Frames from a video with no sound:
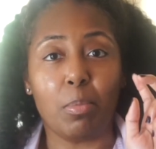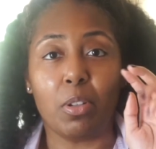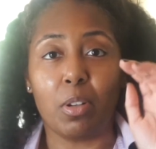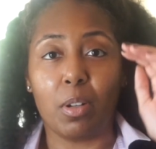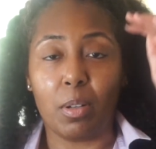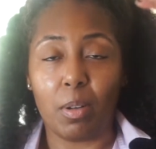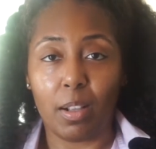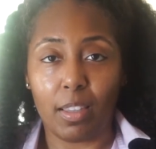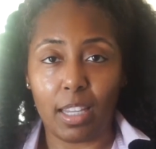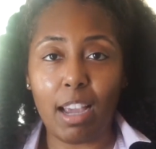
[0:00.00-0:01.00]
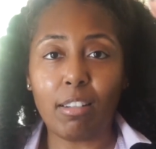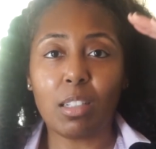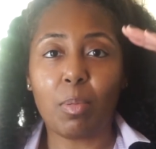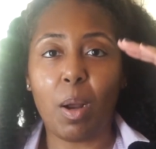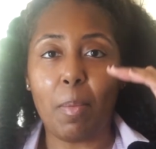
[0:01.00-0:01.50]
You're in the accounting
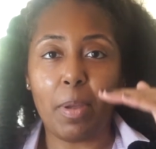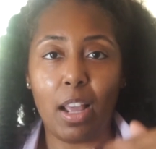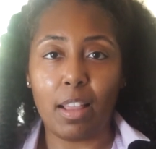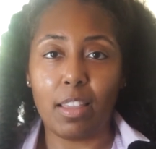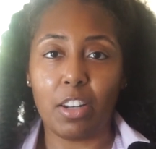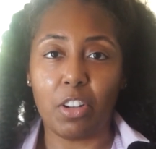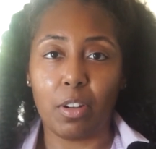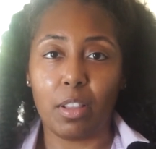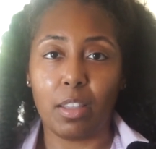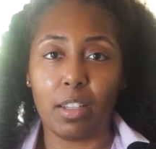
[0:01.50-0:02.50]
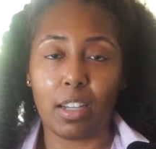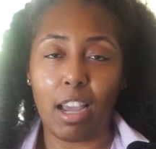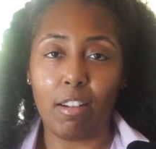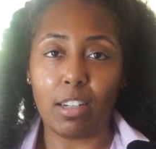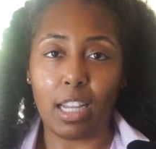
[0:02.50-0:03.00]
department, and then you're in the
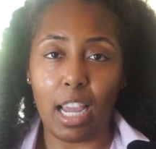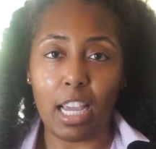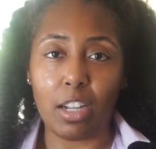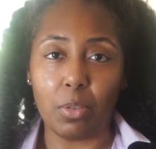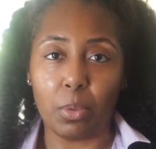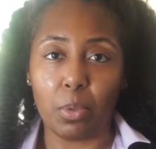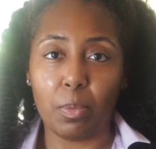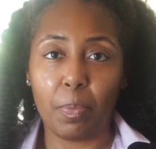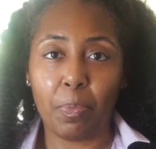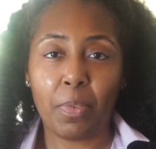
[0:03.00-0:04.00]
accounting A group,